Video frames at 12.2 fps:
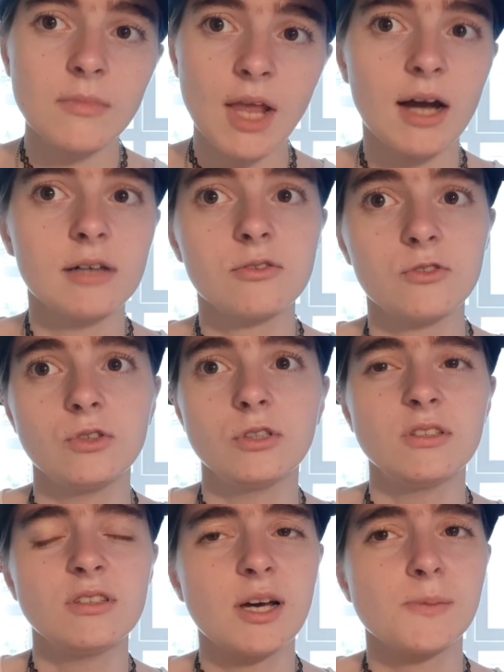Household
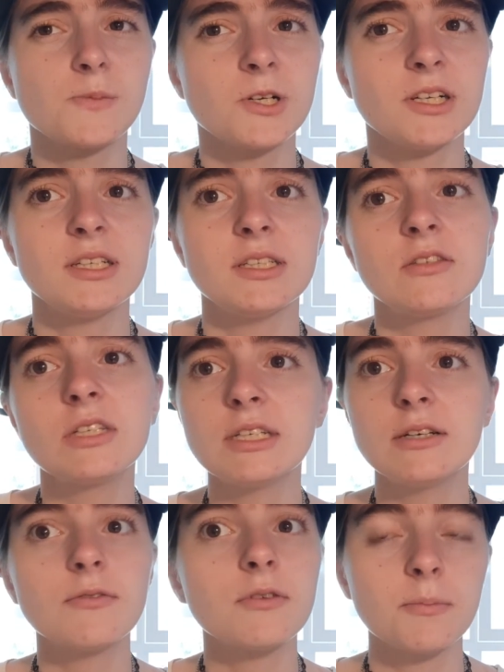is separated into
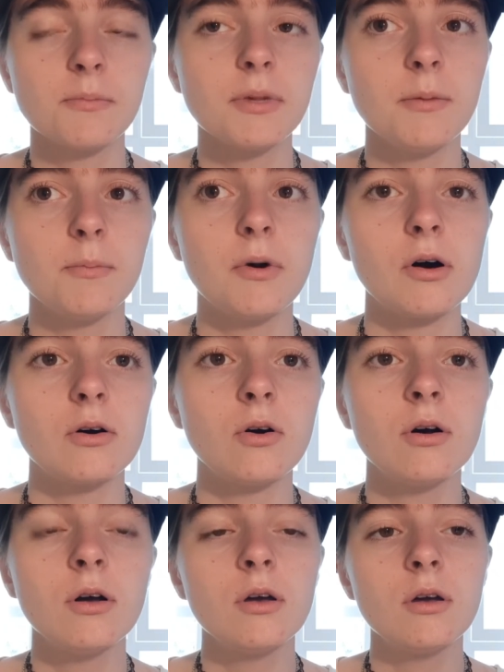different
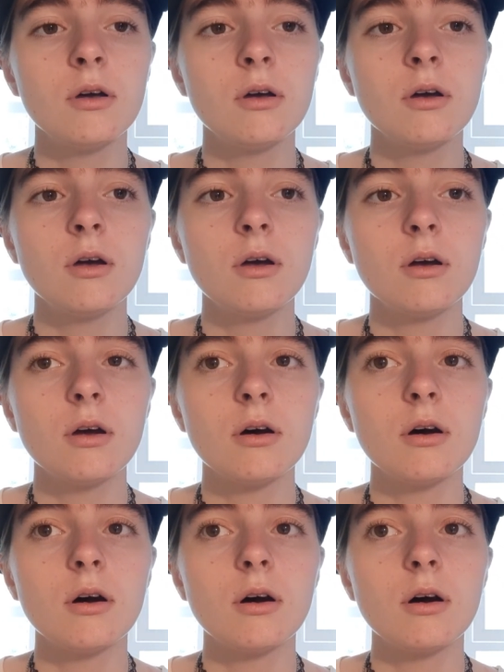people.
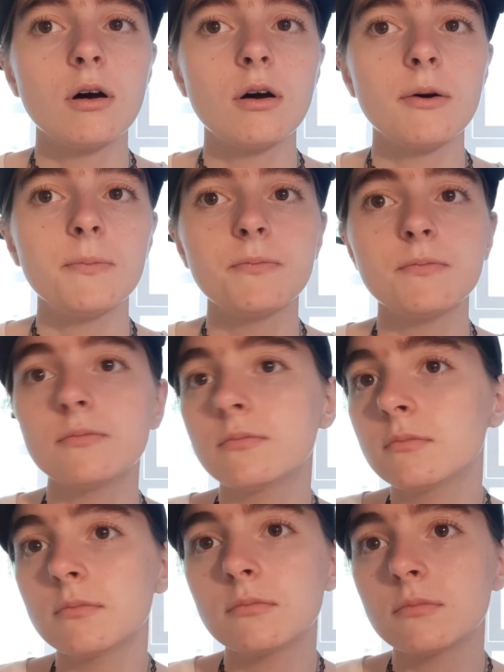
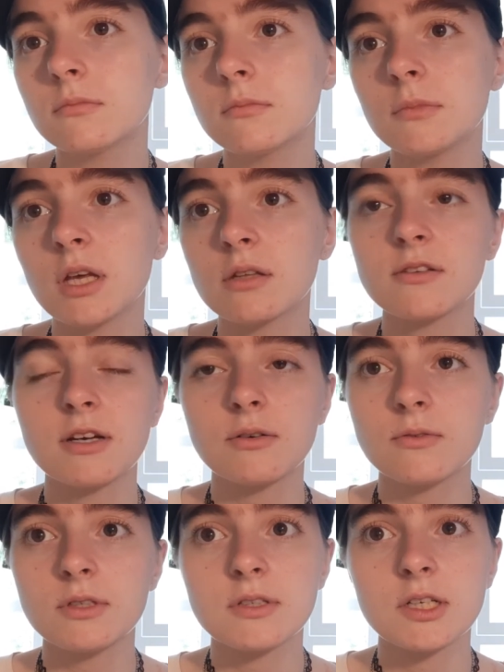That's how
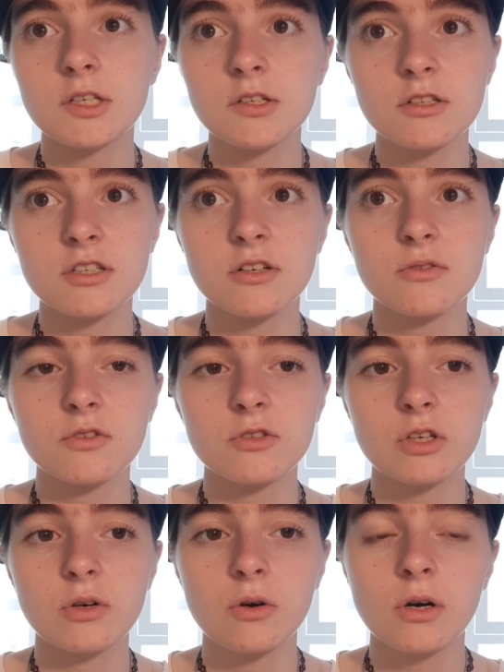we see ourselves
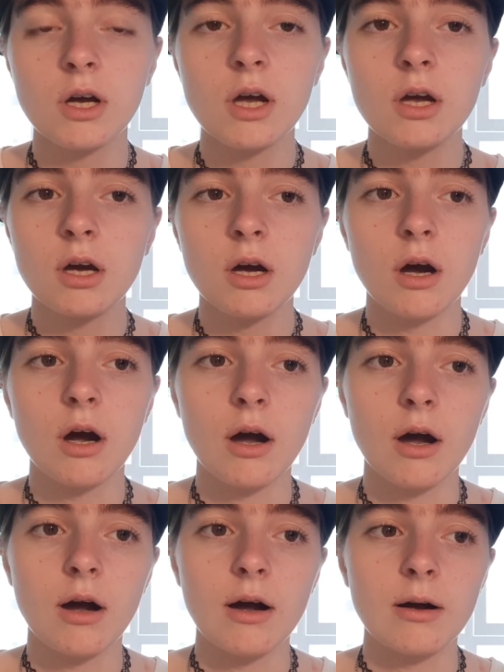too.
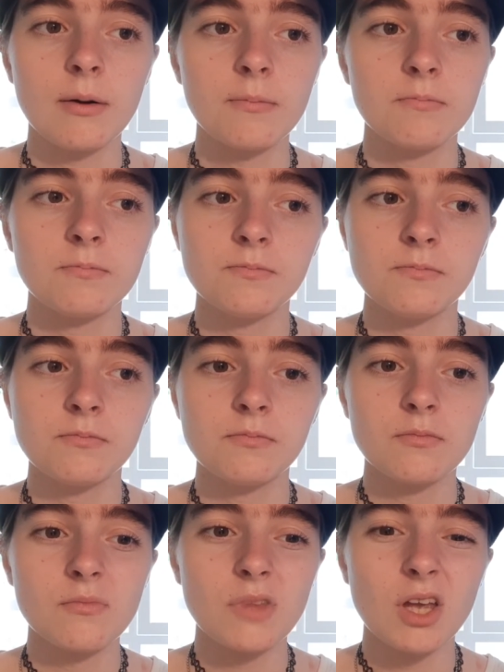
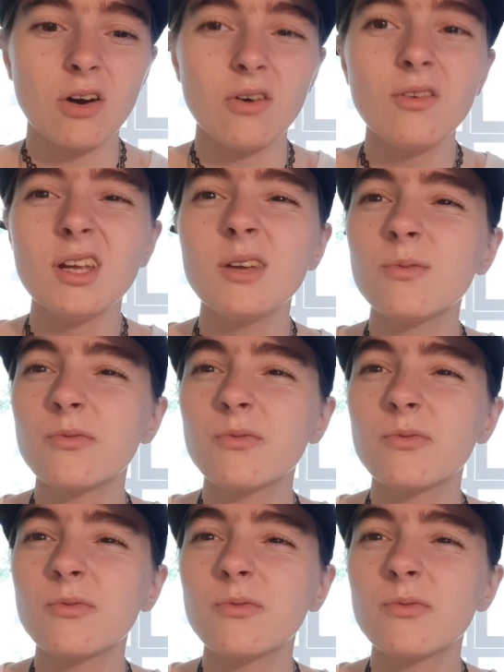Only